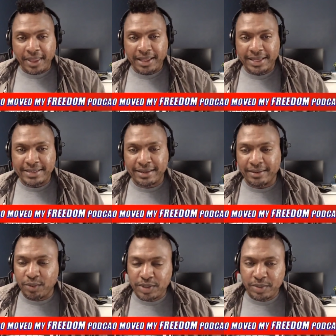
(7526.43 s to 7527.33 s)
listen,
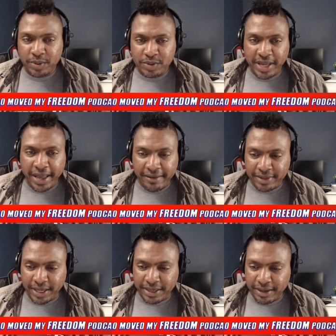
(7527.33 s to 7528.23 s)
we're supposed to have
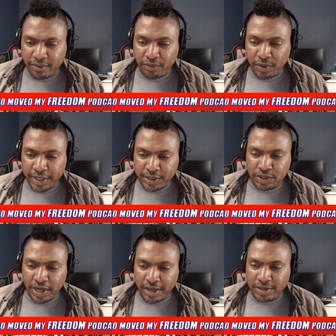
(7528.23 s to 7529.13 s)
like a free
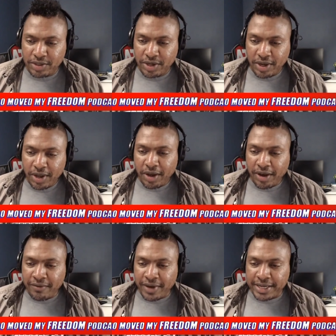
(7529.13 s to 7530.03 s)
exchange
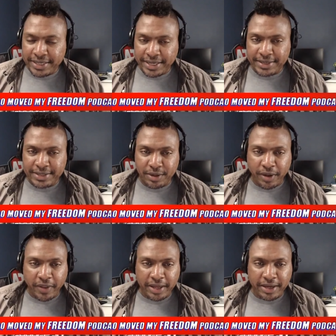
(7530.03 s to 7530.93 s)
of ideas and all
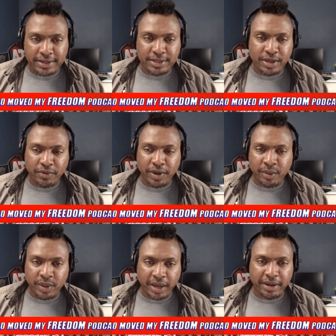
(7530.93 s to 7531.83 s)
that kind of stuff here
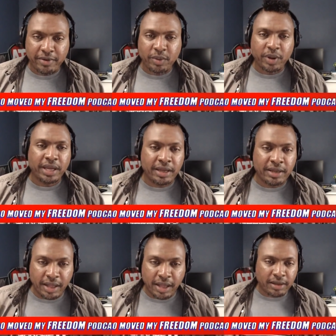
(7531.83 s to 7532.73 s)
without everyone
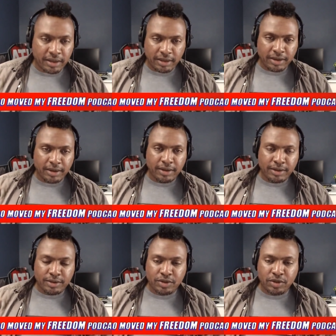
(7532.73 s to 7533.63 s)
getting like
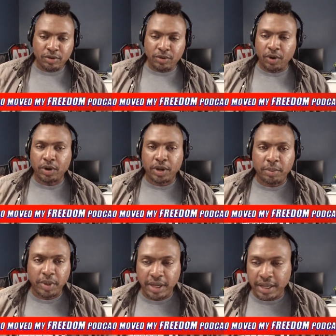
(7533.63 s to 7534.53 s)
too caught up
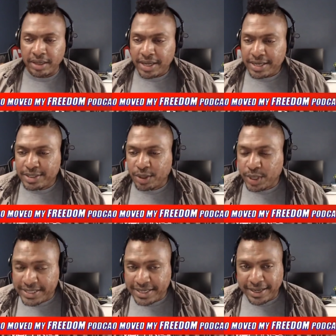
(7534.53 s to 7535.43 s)
in it. So
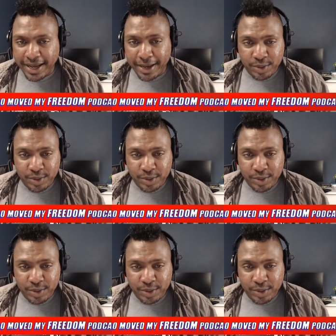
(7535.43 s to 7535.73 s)
listen, I will